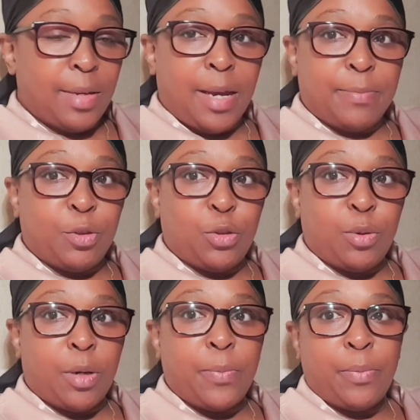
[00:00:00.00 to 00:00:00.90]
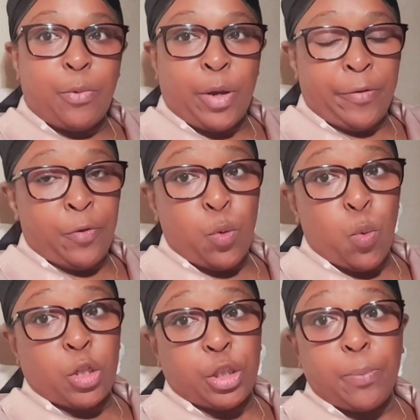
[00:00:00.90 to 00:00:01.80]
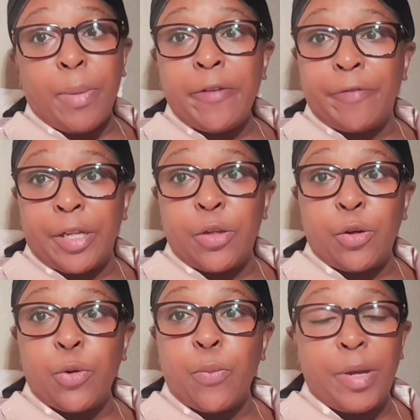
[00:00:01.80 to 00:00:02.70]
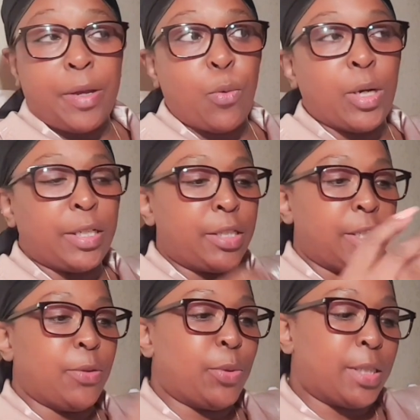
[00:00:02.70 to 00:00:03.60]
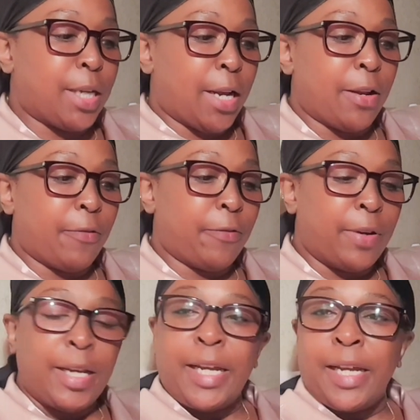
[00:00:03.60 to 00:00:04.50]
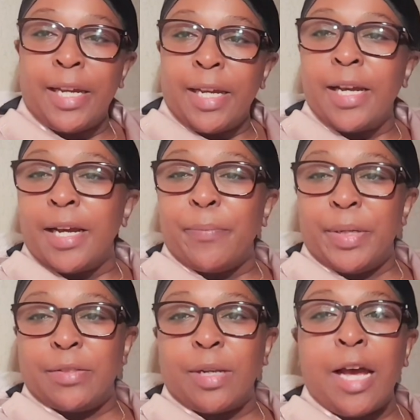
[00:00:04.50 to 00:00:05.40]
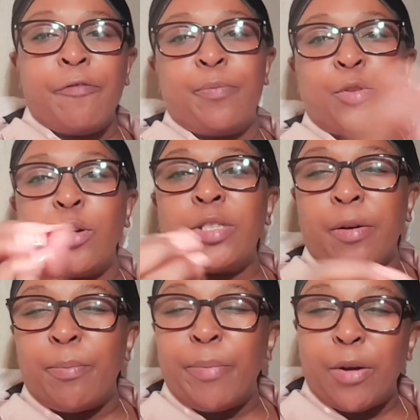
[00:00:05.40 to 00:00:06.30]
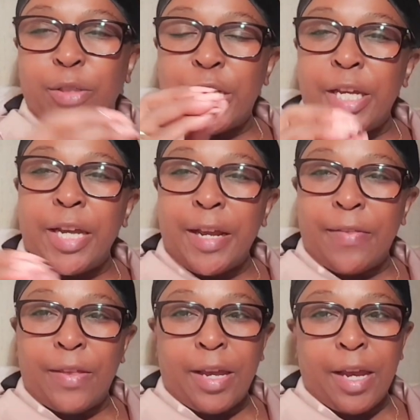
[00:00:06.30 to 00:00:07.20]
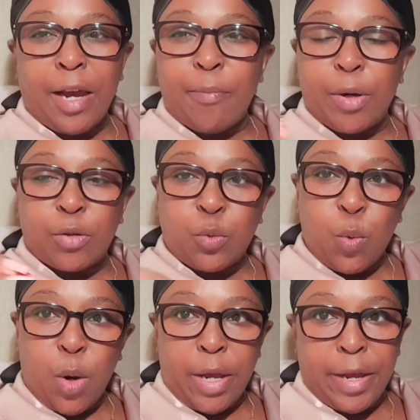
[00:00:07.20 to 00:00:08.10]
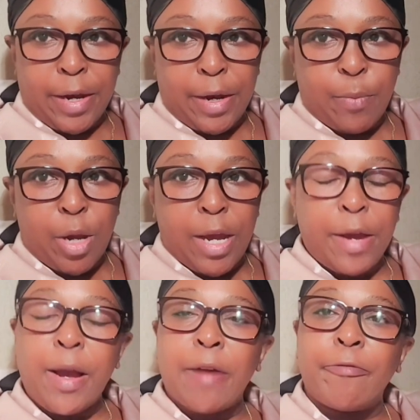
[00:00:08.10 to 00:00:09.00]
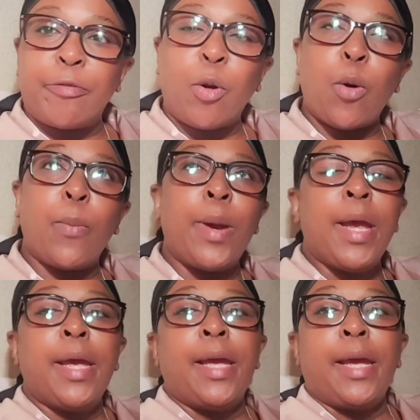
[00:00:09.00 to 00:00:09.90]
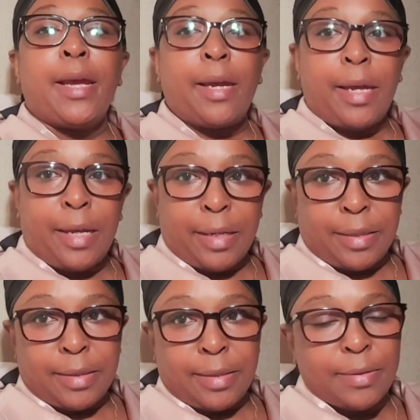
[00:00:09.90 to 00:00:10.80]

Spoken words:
I'm sure if you're watching my video, you'll be wondering what kind of person I've talked about here and there, about who I am, where I come from, and